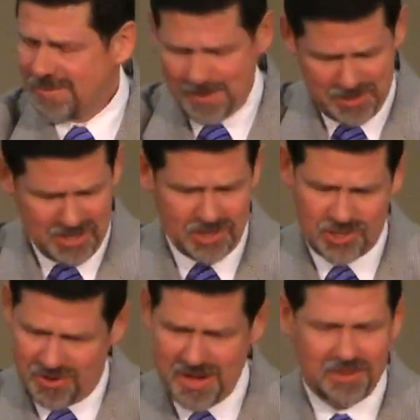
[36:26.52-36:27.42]
Maybe you need to
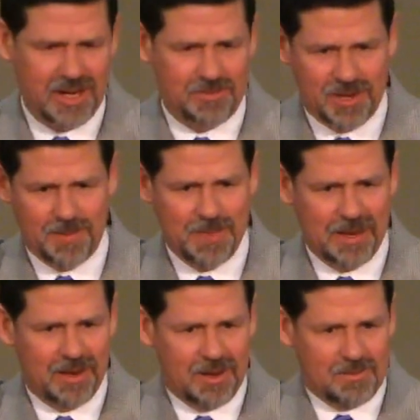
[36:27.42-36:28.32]
strengthen him.
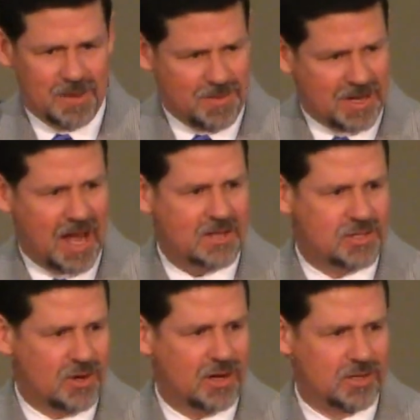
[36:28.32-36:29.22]
Maybe
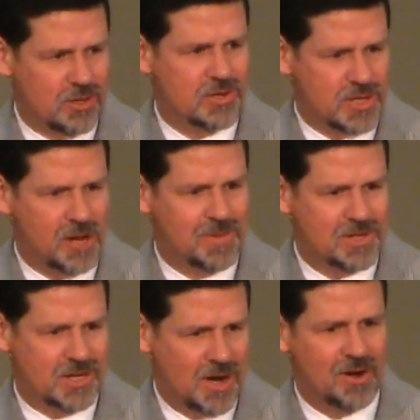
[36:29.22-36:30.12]
God's going to use him
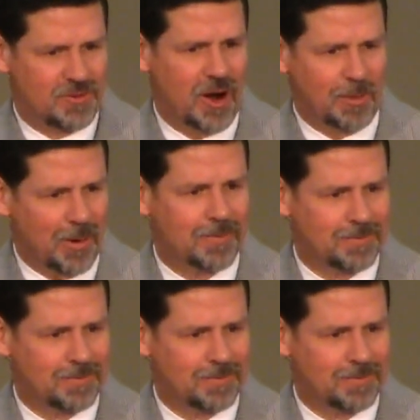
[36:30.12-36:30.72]
as a dairy farmer.